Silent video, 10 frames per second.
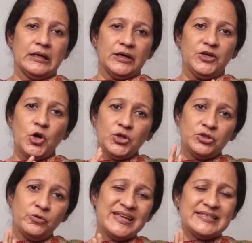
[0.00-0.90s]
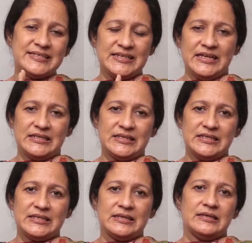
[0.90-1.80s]
Your three states,
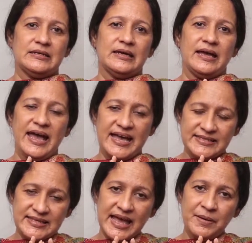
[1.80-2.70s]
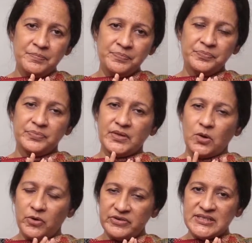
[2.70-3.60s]
Assam,
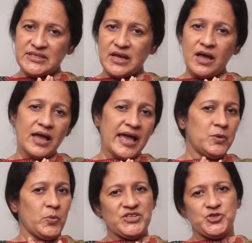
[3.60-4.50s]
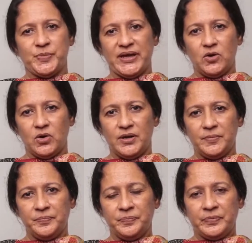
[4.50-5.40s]
Orissa and West Bengal,
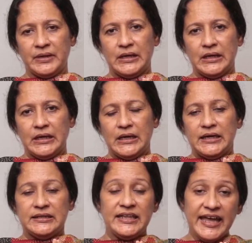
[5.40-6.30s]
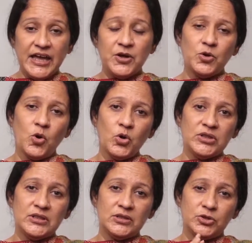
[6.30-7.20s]
they grow
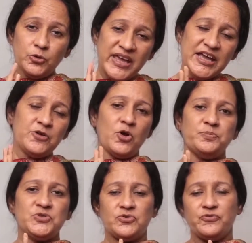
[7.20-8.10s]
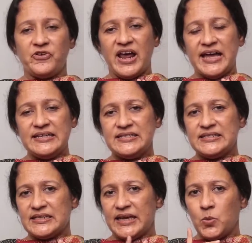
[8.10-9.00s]
three crops of rice
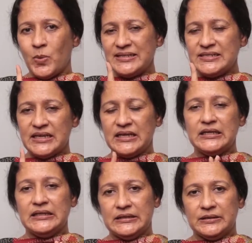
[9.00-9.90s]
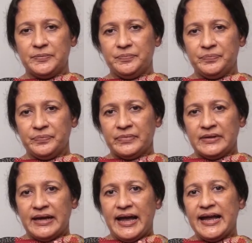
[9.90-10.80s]
in one single year,
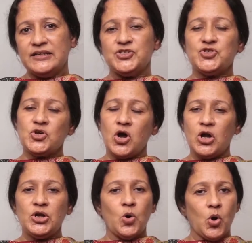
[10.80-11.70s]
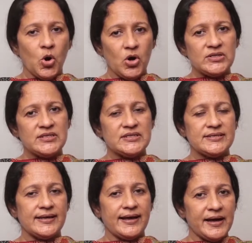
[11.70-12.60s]
and it is called
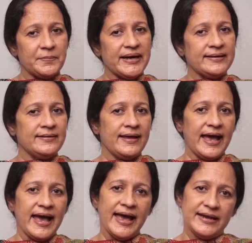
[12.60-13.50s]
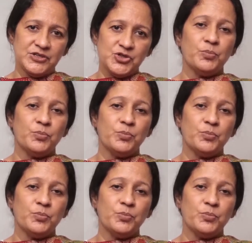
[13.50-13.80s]
Os, Aman and